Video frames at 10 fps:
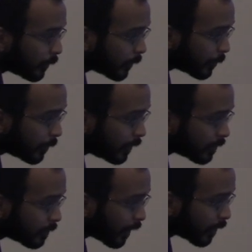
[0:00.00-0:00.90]
Three
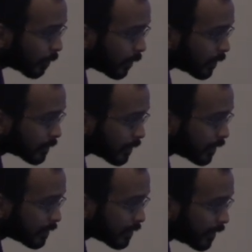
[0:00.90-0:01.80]
is fireballs,
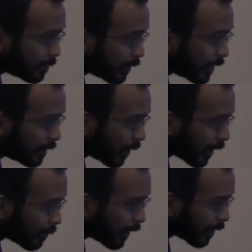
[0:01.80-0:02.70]
then side peg,
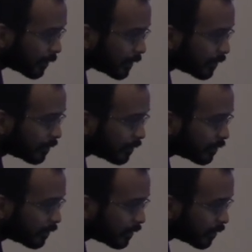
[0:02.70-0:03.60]
back backwards. But the
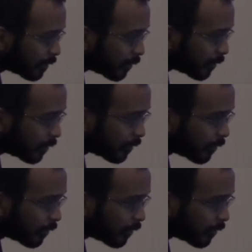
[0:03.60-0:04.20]
wrong band.